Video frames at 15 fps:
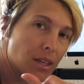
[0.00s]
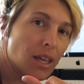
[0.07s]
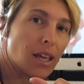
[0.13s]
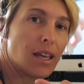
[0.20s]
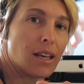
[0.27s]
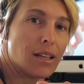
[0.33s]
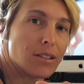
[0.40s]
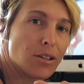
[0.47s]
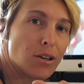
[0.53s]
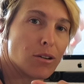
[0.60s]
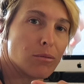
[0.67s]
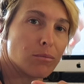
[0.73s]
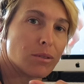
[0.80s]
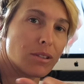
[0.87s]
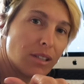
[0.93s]
kid is
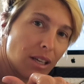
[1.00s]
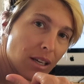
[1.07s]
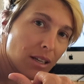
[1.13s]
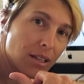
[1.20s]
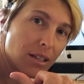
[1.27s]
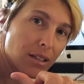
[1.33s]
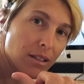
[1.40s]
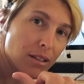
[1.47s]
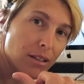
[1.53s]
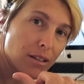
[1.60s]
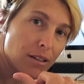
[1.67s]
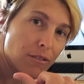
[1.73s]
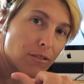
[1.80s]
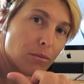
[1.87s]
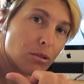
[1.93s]
home sick
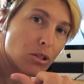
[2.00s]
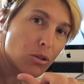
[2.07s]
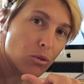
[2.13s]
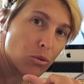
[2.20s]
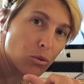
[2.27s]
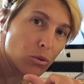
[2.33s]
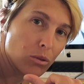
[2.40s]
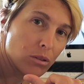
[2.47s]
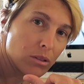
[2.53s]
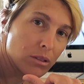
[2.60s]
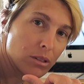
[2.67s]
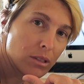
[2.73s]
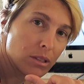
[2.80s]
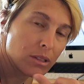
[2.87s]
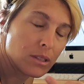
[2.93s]
from school.
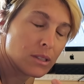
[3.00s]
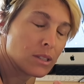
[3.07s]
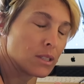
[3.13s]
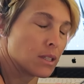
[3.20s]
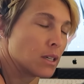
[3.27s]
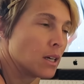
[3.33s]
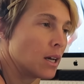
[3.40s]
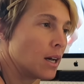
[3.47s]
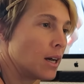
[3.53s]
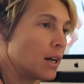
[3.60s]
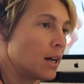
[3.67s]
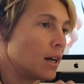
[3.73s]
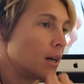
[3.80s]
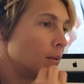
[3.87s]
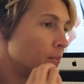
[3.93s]

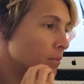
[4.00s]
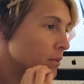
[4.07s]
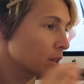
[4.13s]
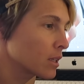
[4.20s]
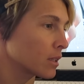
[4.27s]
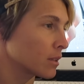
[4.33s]
Um,